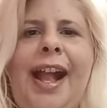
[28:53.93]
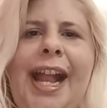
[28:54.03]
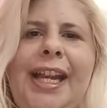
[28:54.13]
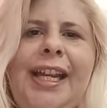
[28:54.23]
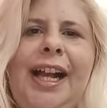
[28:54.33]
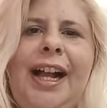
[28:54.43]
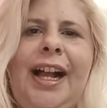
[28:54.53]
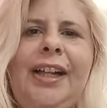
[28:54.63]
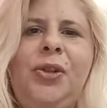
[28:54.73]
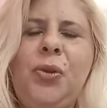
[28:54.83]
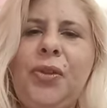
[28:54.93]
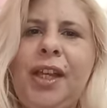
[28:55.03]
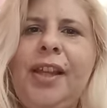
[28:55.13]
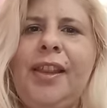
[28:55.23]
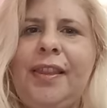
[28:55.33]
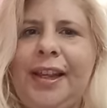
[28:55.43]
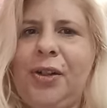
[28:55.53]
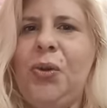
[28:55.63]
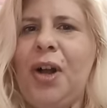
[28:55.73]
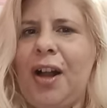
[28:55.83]
And I do think that they
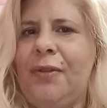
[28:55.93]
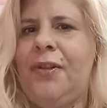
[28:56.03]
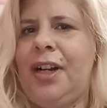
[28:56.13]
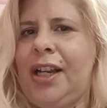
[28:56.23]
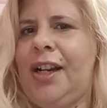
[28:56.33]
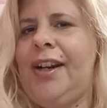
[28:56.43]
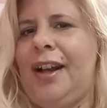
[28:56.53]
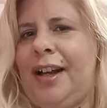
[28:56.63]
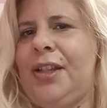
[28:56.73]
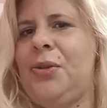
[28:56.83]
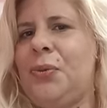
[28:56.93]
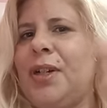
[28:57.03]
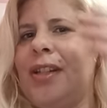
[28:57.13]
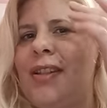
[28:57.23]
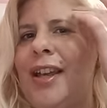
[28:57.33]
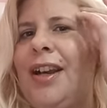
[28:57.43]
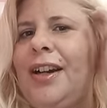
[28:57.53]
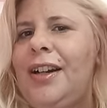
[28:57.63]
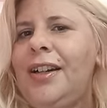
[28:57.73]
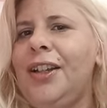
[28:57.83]
do have really nice ones
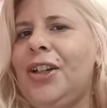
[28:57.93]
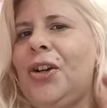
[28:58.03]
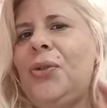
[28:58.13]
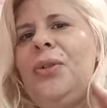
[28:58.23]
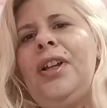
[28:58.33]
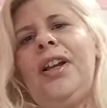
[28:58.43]
there, you know.